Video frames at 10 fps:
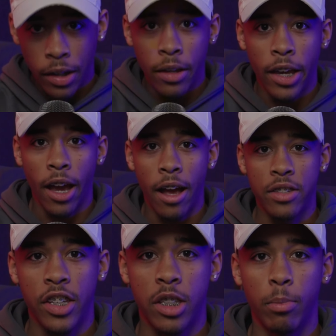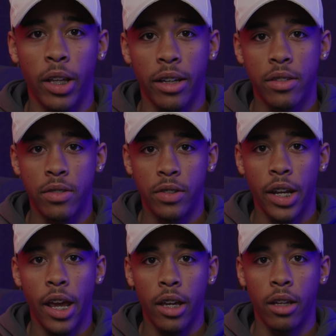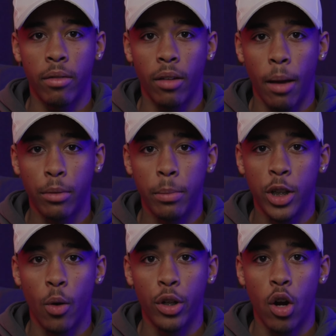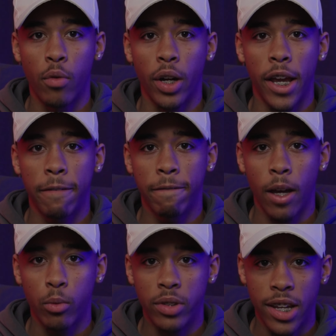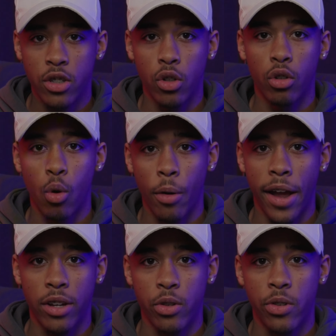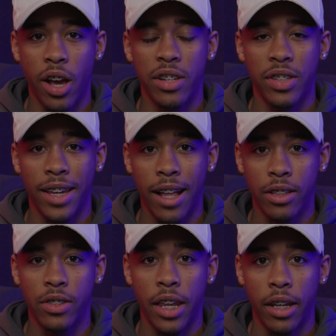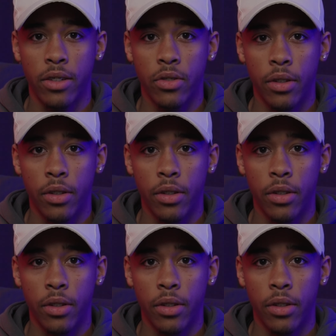Hey guys, it's Blix. Today, I'm going to be going over a foundational core exercise in calisthenics,